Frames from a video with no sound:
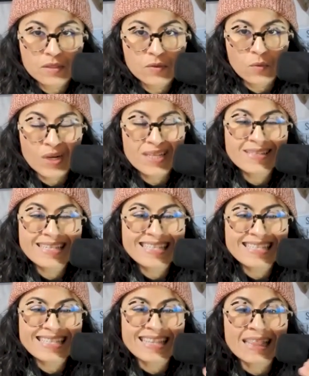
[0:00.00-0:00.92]
What is
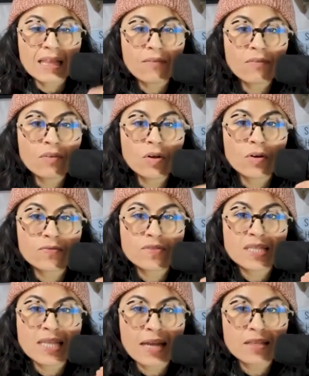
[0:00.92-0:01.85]
this level of
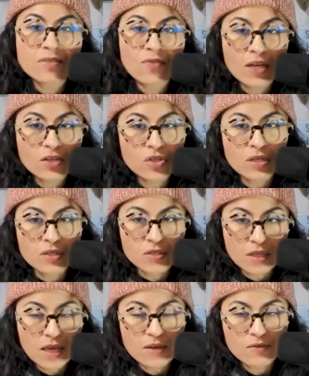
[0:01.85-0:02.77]
satisfaction in
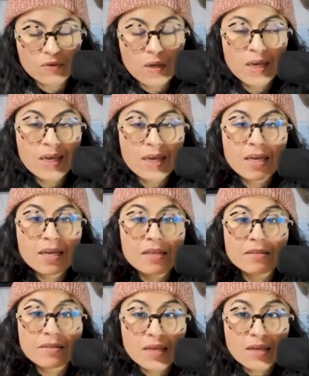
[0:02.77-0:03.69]
your life?
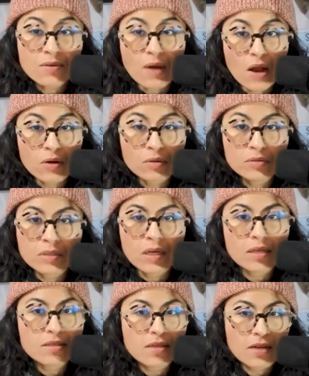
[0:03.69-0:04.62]
0,
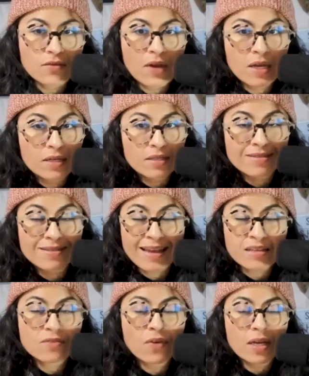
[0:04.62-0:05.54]
not
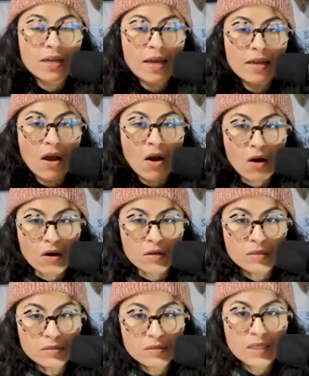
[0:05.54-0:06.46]
satisfied at
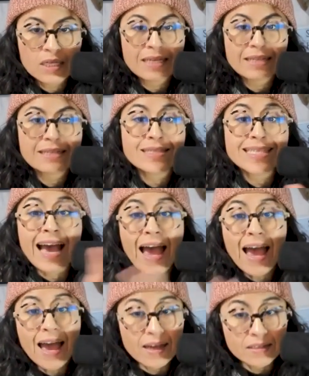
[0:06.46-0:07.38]
all.
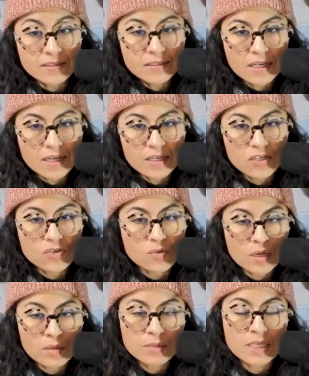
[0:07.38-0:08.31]
10,
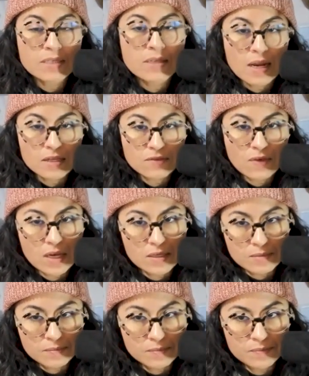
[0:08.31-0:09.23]
extremely
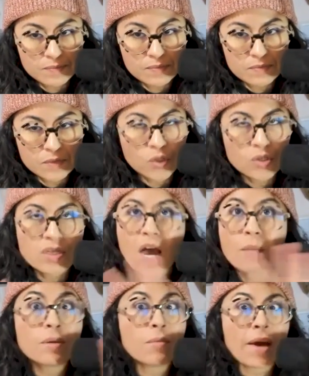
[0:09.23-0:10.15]
satisfied. Could
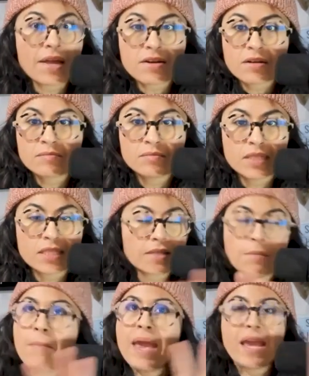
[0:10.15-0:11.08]
not be better. It's
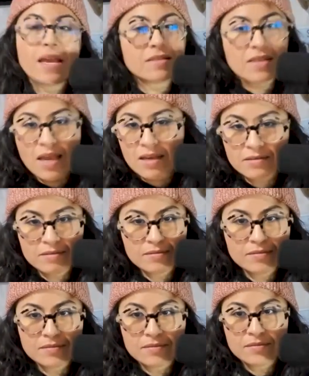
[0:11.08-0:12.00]
amazing.
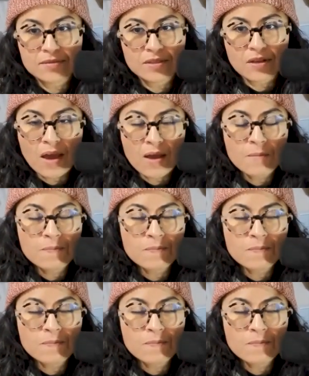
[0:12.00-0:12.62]
Okay.